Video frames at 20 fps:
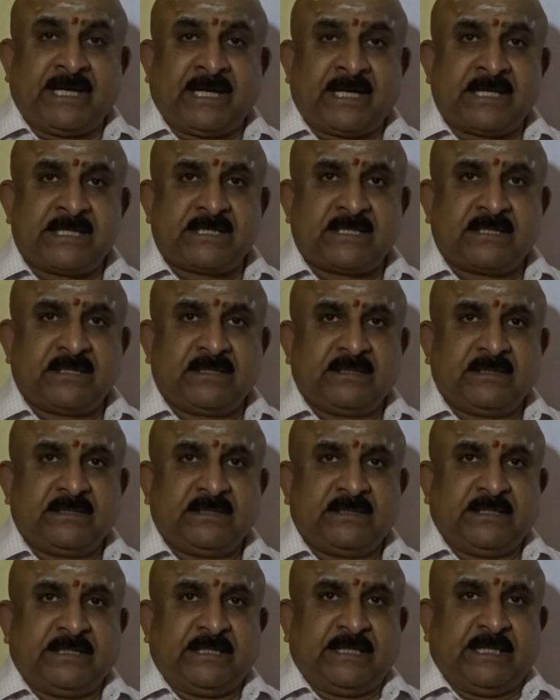to finance.
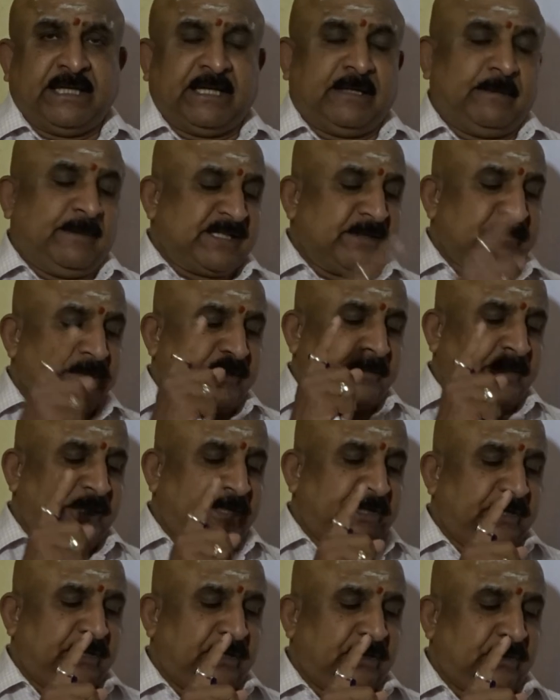It'll be something
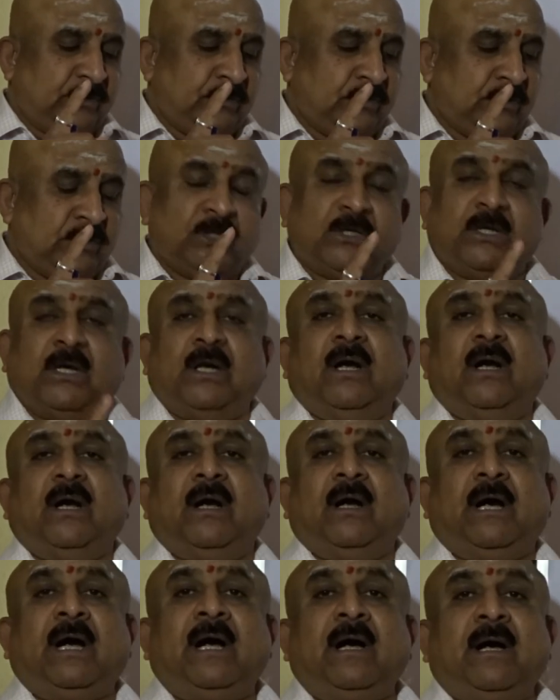pertaining to
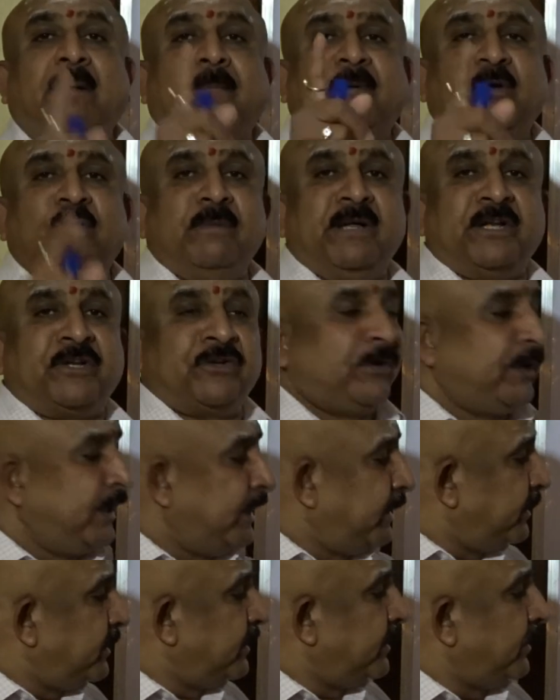about
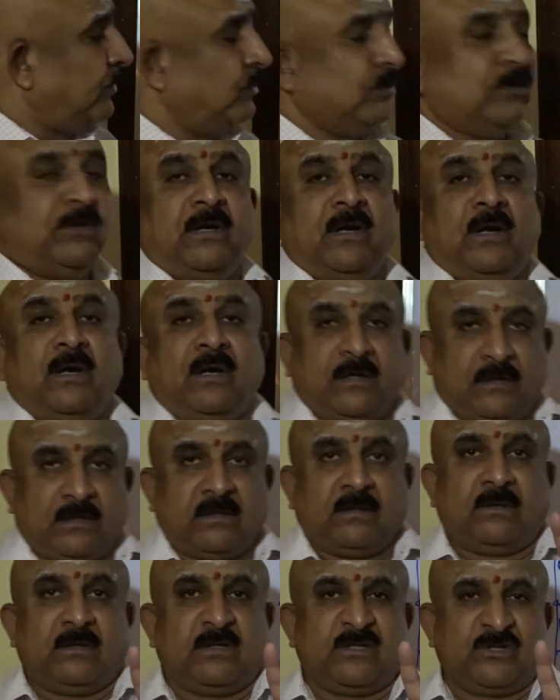Mercury. I didn't tell you.
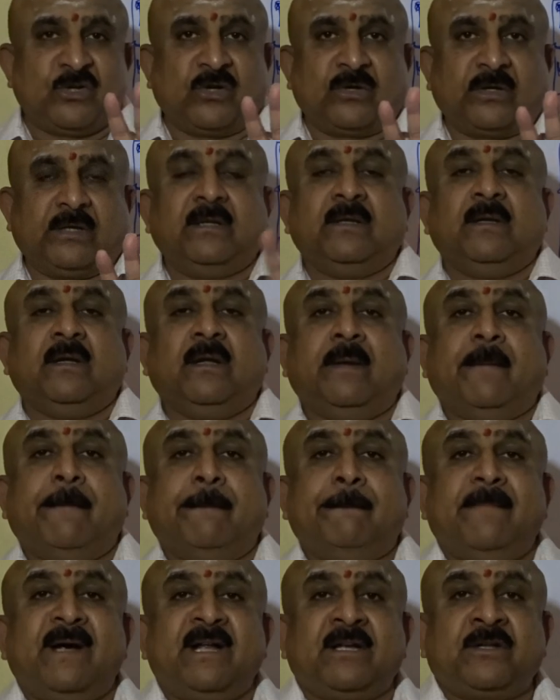Sorry.
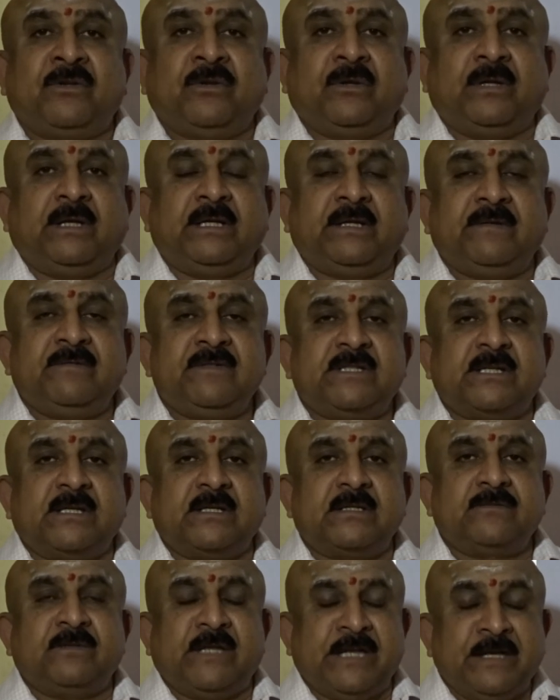Mercury
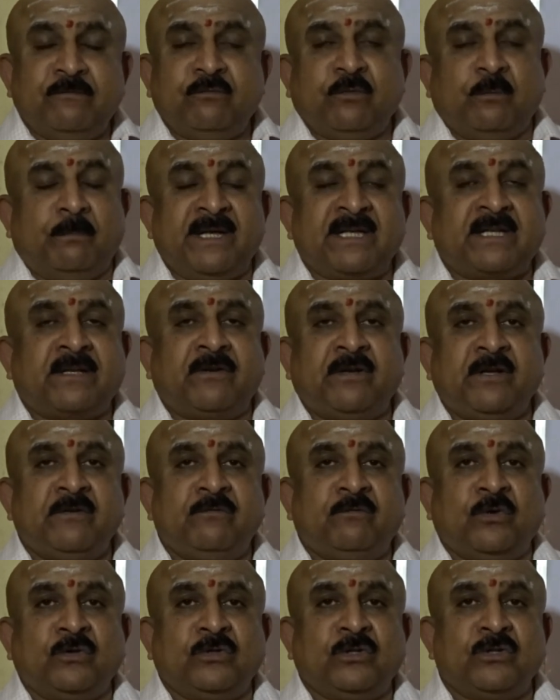gives us info.
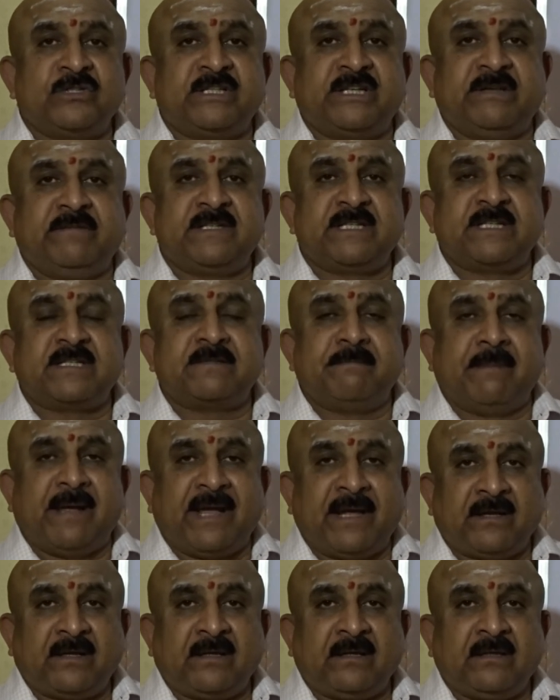Mercury in fourth house gives
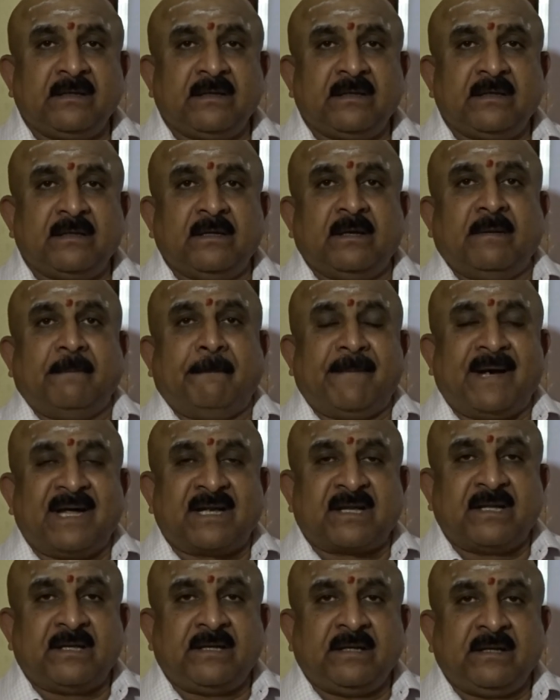us banking,
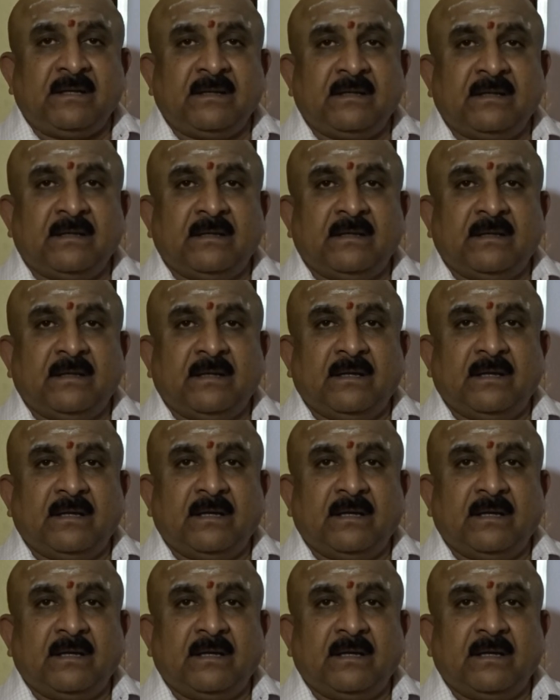marketing,